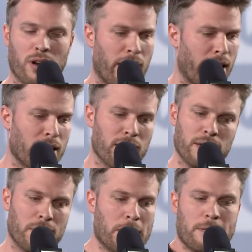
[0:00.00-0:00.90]
like
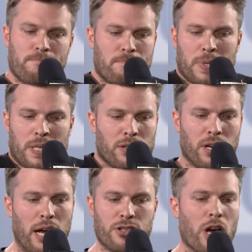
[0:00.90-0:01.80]

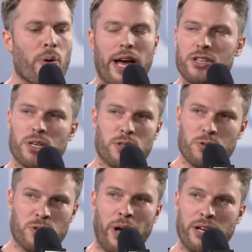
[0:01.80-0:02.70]
Joey Essex
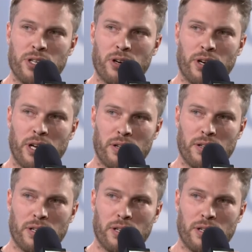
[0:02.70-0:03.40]
was amazing on it.